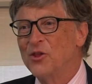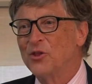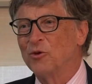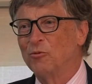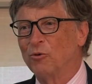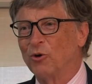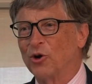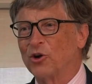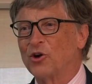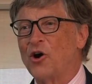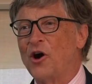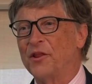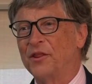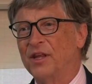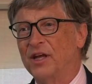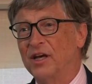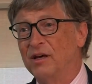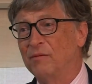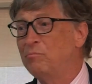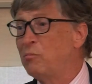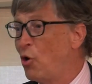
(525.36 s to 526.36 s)
to work on
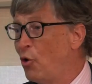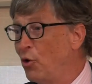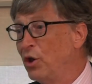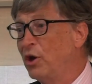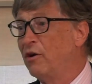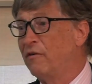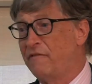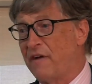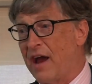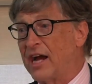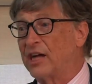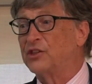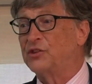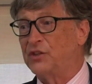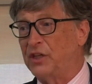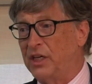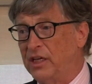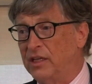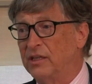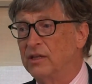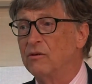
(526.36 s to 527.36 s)
the polio
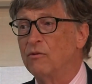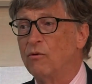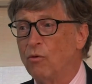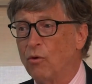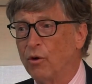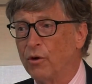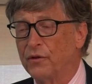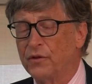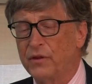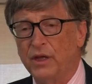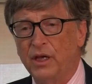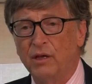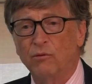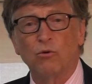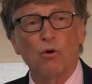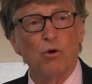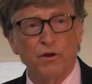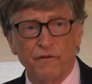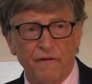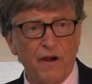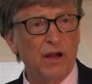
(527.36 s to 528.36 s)
vaccine or the
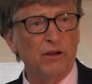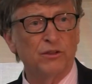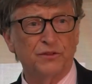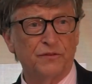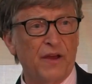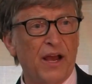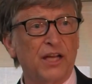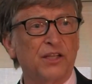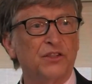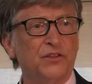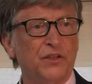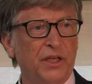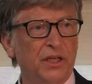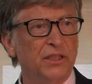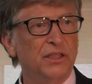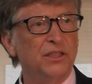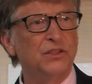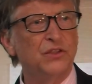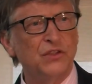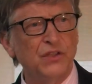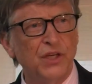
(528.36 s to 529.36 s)
rotavirus
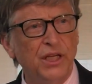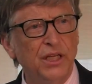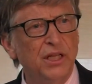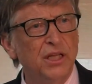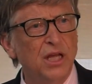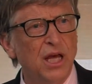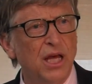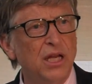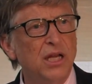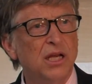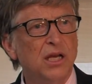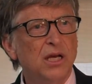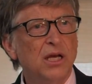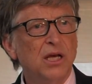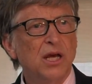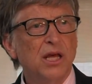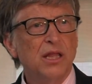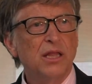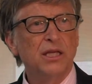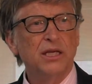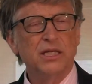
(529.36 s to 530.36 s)
vaccine, and seeing that
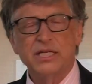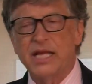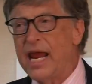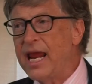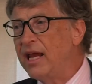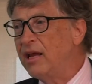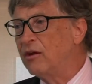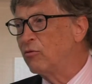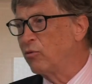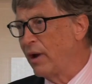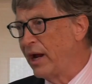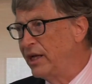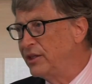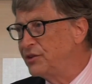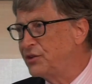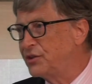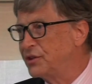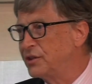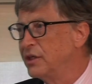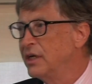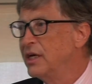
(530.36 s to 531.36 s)
the take
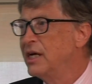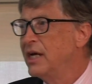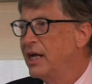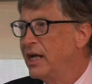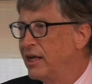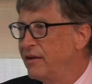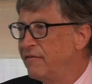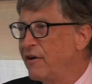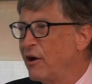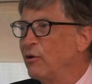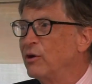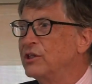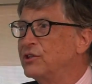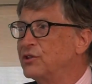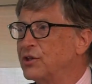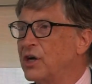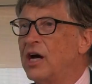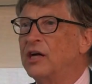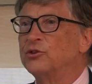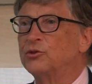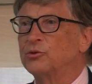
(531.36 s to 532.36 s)
rates in
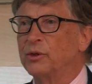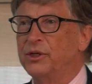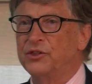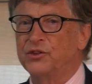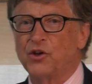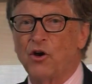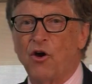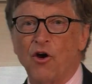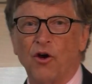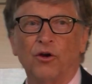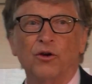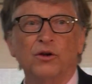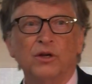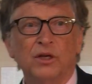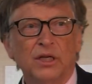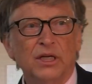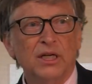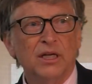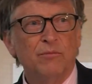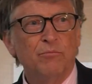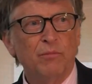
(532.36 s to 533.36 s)
various countries are
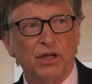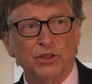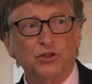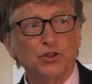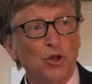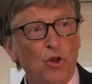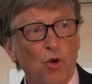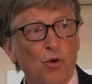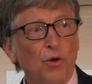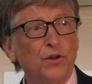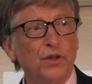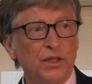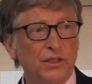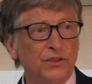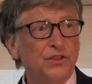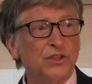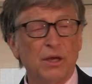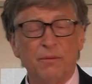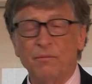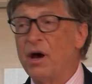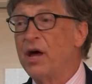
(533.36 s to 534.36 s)
much lower
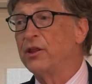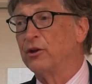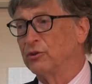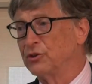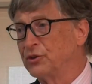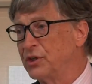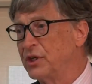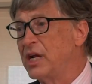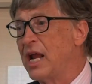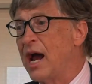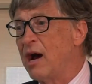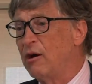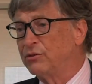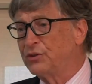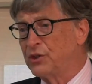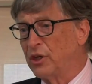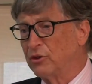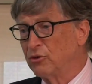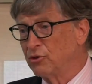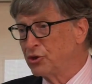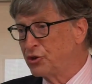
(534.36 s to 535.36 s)
than some others. And now
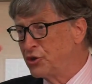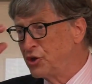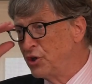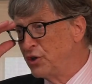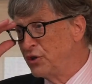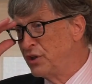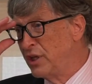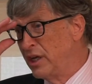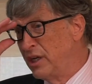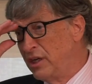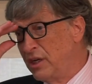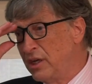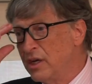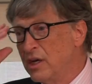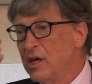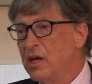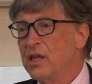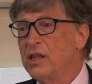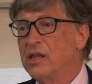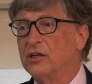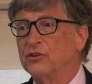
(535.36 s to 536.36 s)
it's understood that
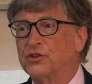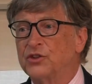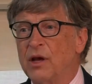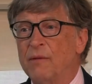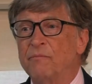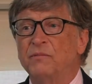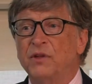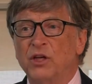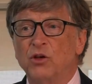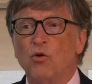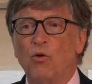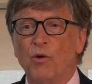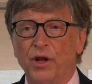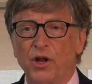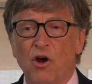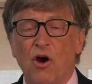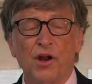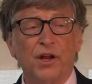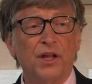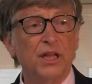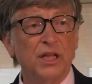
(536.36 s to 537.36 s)
there's something
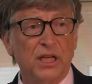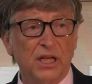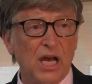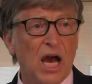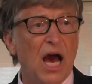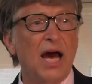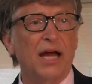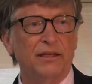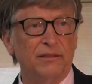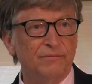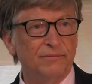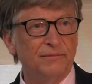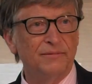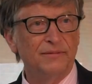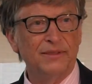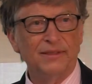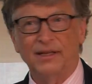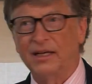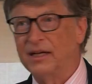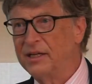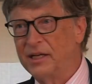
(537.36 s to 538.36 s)
going on in the gut,
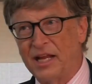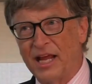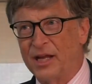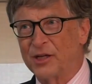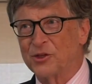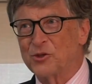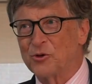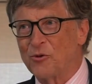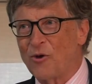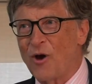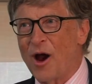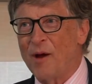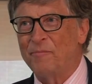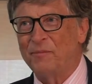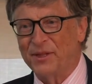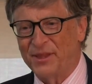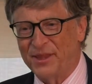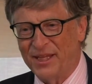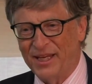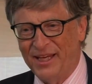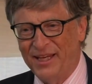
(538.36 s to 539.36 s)
an
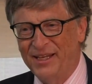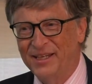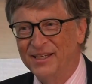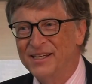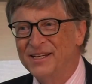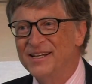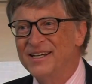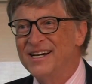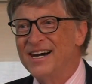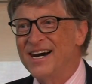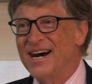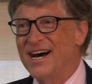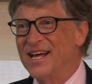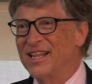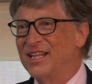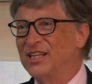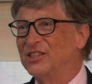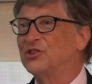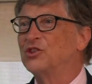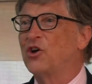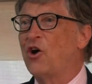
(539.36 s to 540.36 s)
enteropathy,
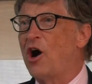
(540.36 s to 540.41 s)
that's